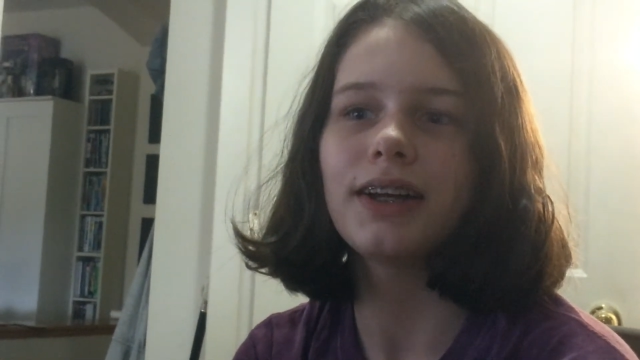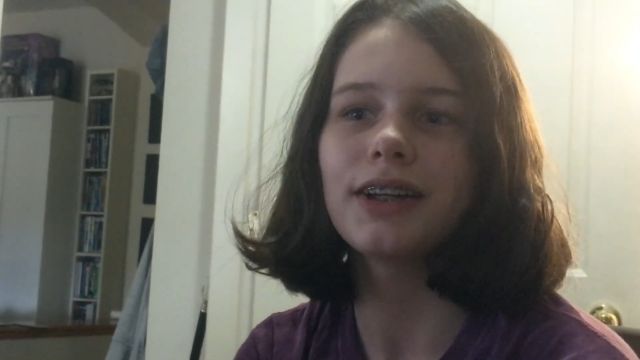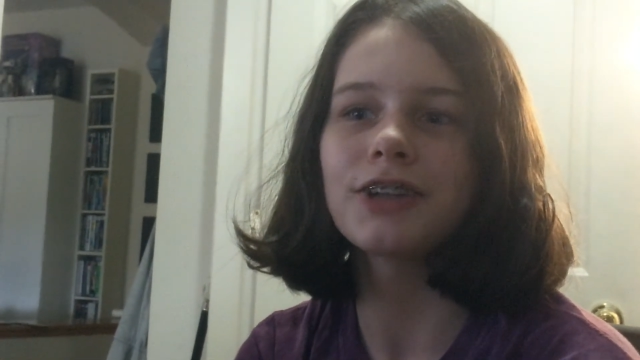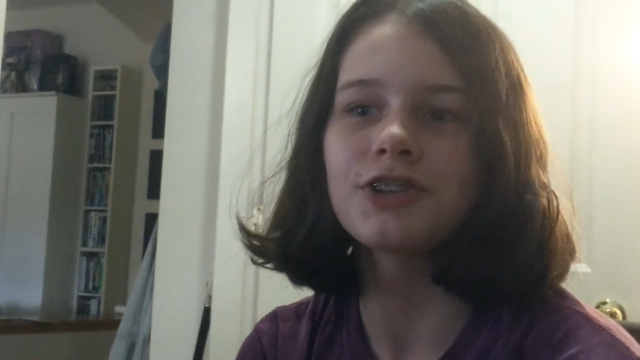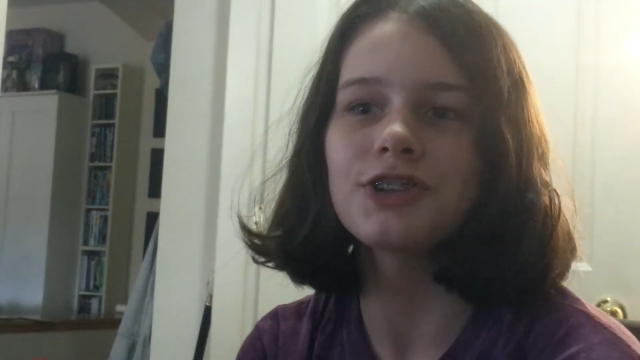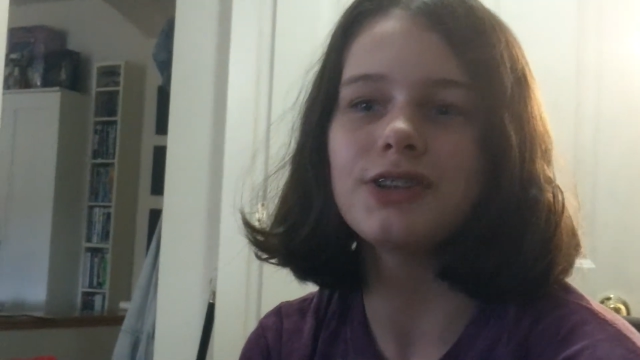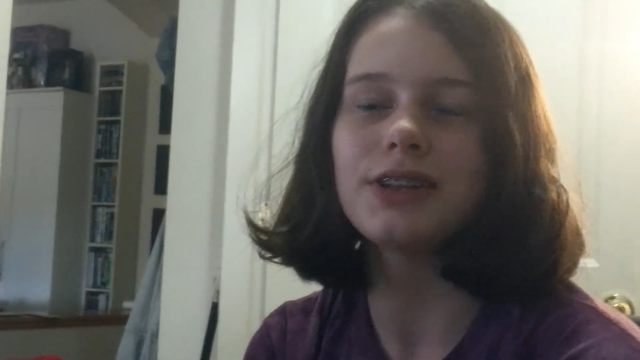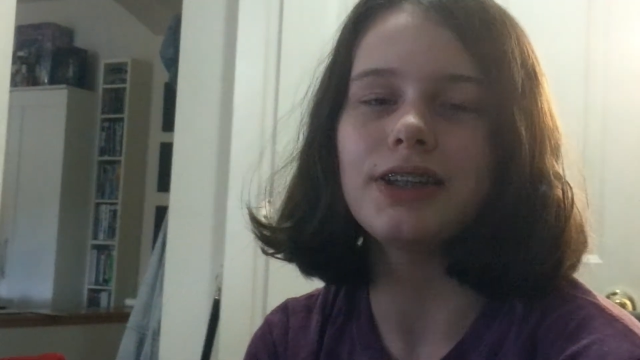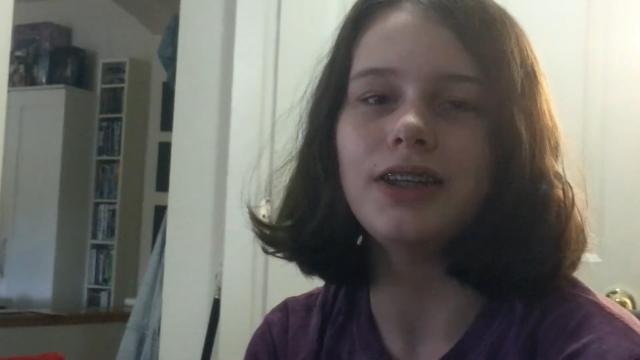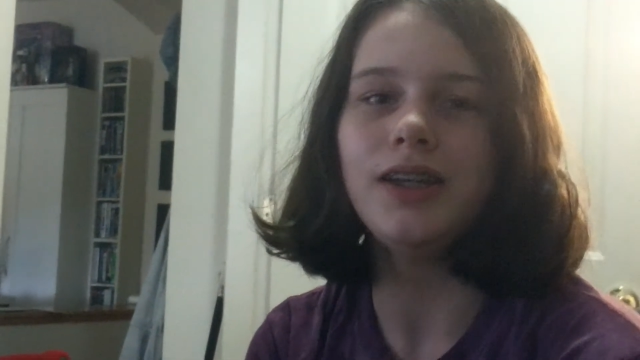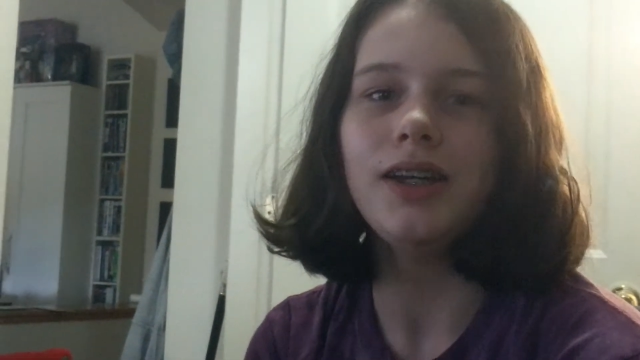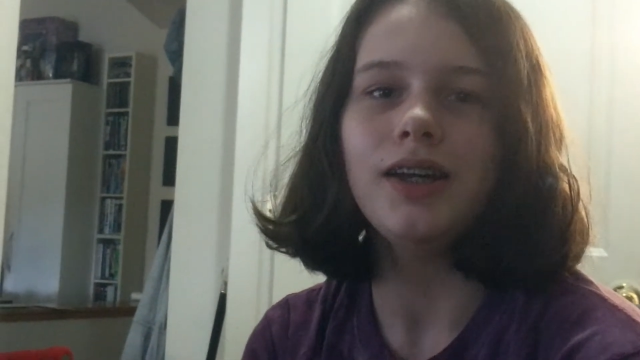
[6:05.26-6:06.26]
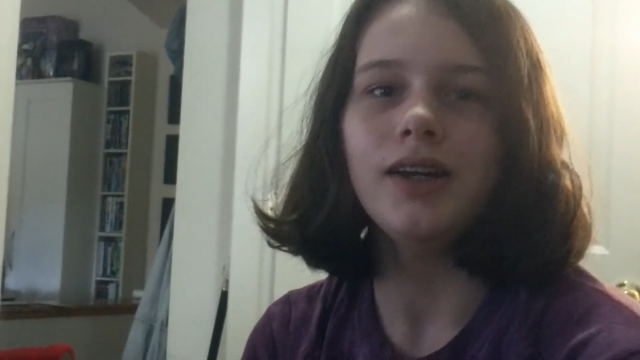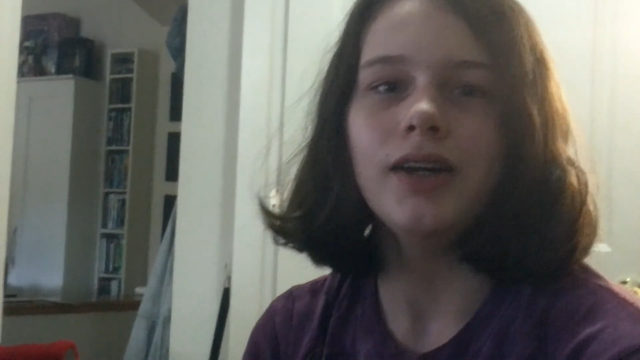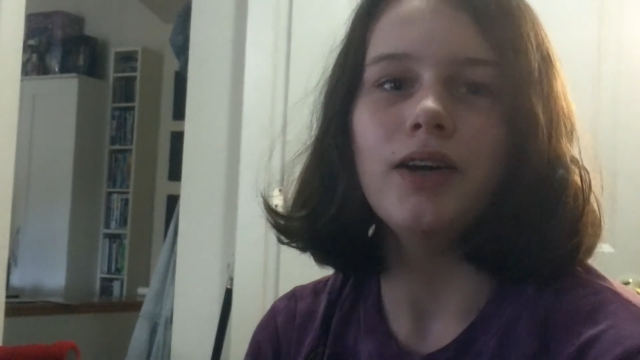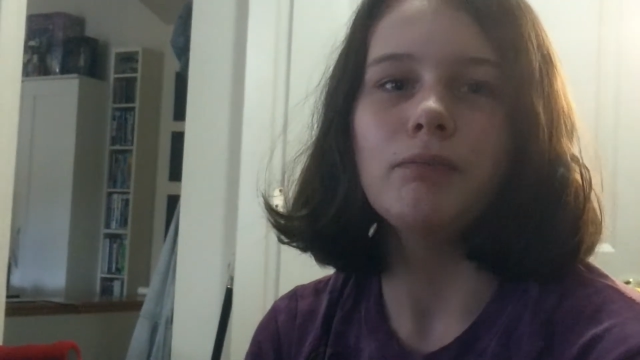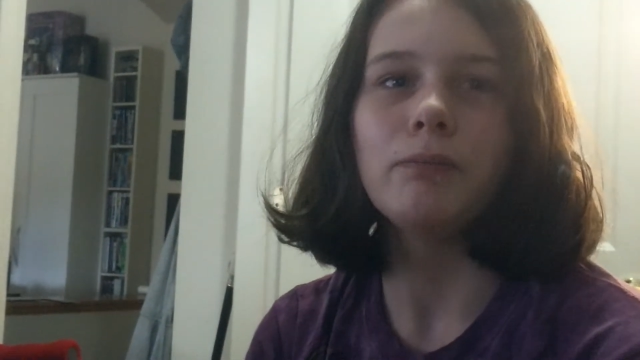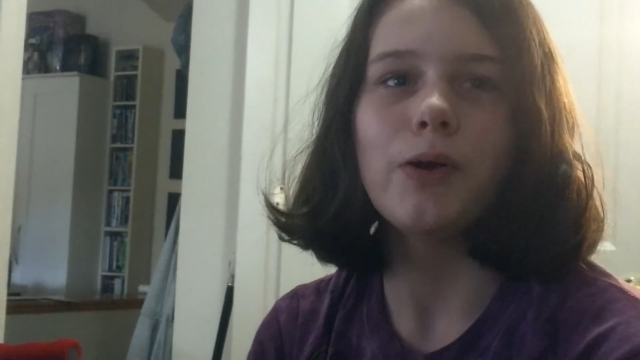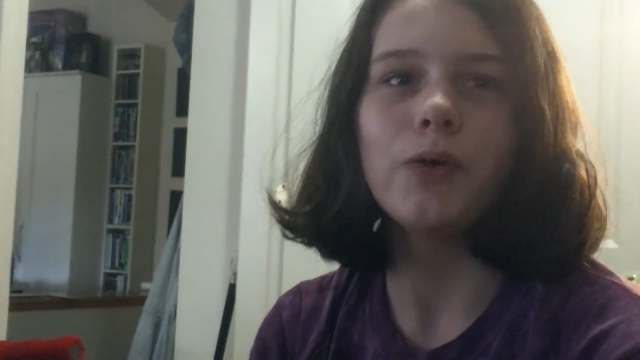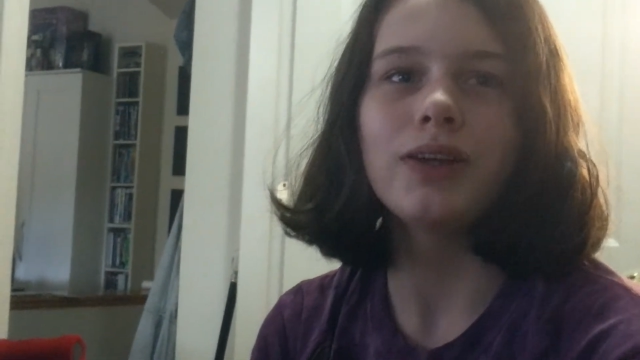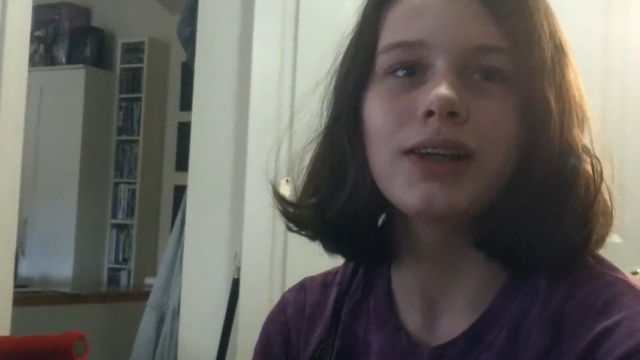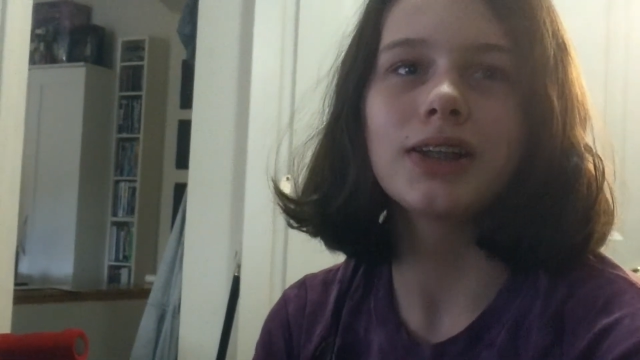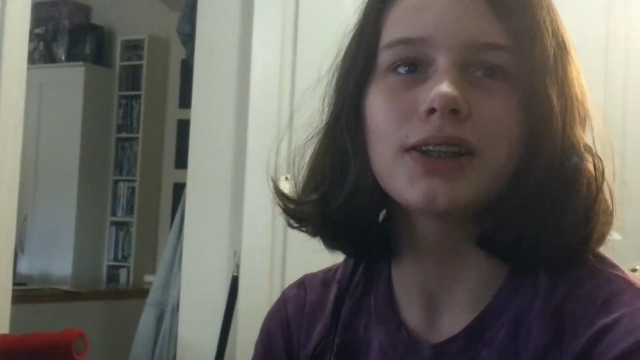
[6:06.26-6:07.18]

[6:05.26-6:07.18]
Actually, most